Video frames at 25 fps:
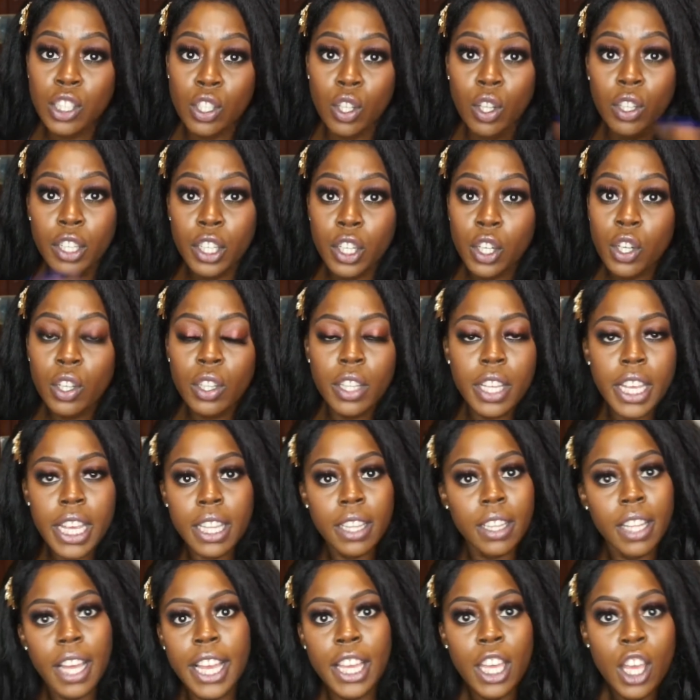So
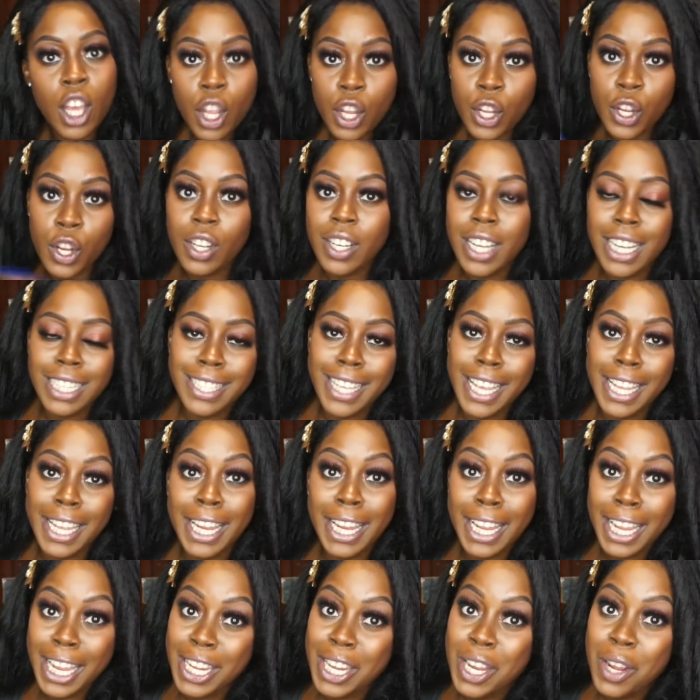literally, like, you're not
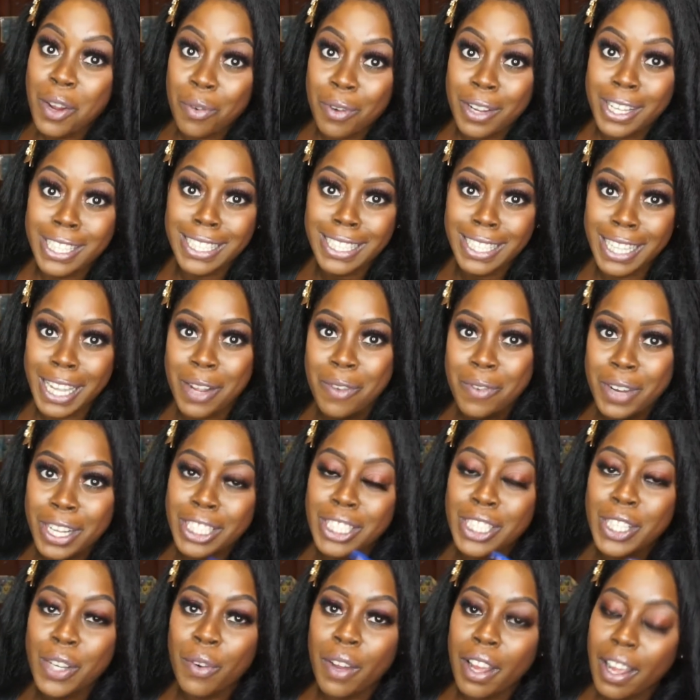taking any risk like
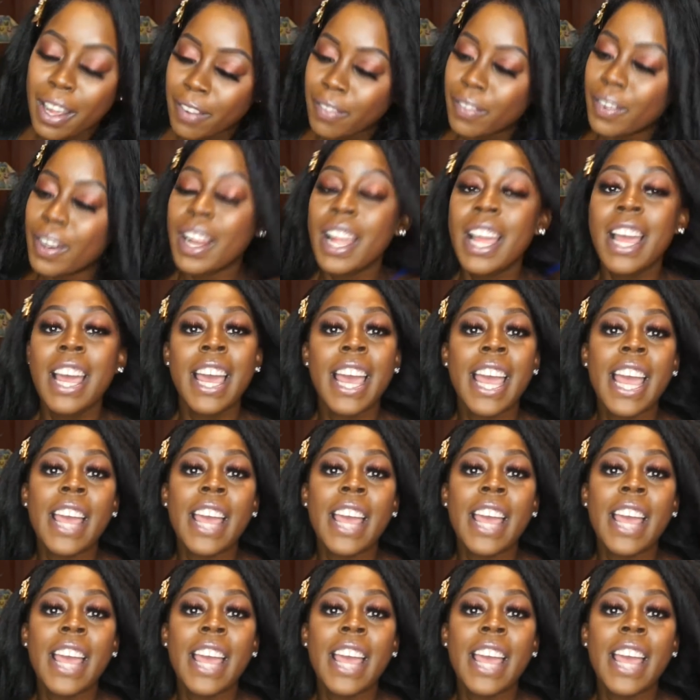whatsoever.